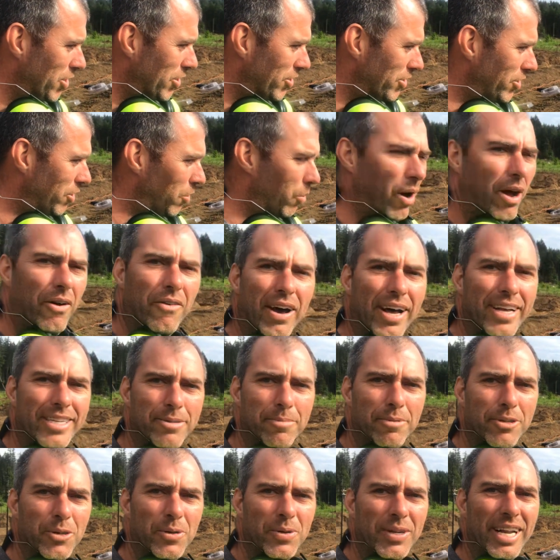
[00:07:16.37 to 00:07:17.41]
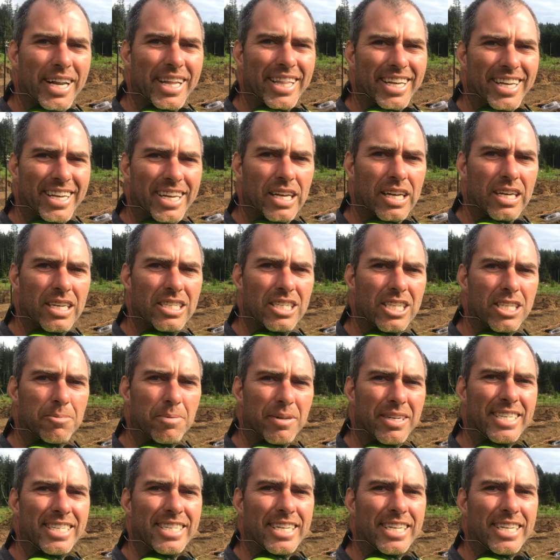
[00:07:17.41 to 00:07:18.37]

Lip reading: your wife hasn't been doing anything, she's been